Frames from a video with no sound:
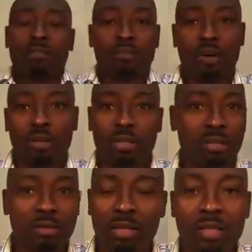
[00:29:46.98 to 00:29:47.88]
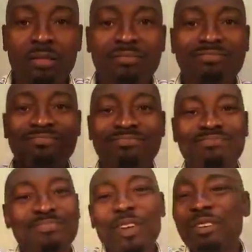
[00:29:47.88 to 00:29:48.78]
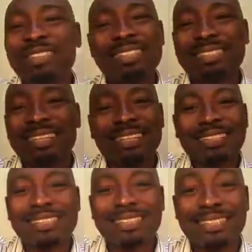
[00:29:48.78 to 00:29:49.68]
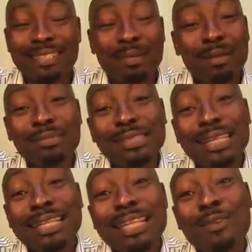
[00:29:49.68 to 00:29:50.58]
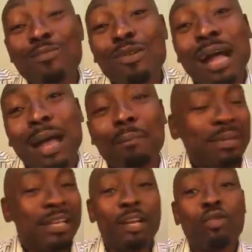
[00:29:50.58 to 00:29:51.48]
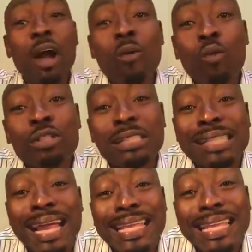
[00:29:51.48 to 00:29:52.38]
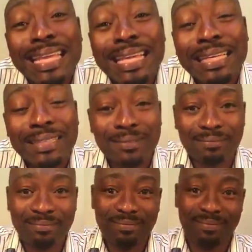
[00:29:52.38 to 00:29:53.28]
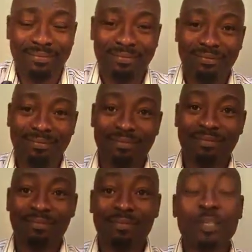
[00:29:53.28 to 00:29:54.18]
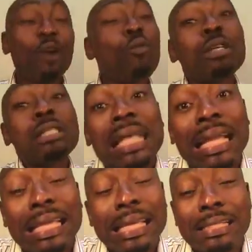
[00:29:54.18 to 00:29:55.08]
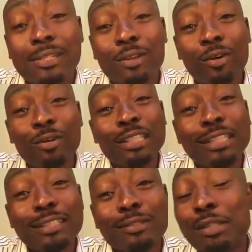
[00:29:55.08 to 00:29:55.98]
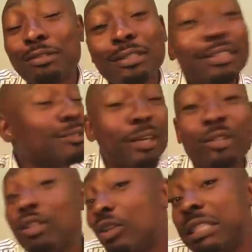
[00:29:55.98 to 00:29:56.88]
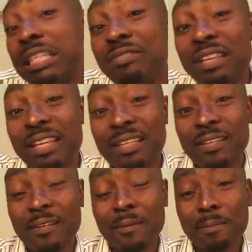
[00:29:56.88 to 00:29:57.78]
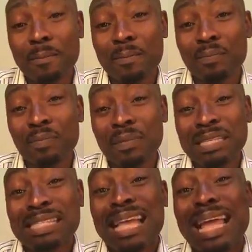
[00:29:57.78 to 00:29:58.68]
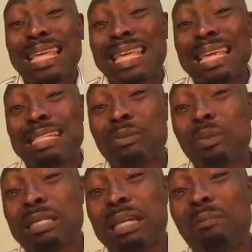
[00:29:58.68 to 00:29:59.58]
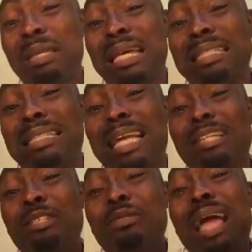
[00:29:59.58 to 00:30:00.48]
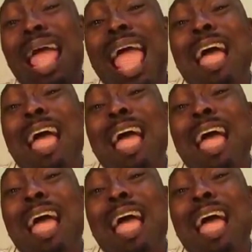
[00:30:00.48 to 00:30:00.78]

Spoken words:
of God. All these things, the Bible says they will happen. Go and watch Psychic. Go and watch Psychics on TV. Psychics will come in and tell you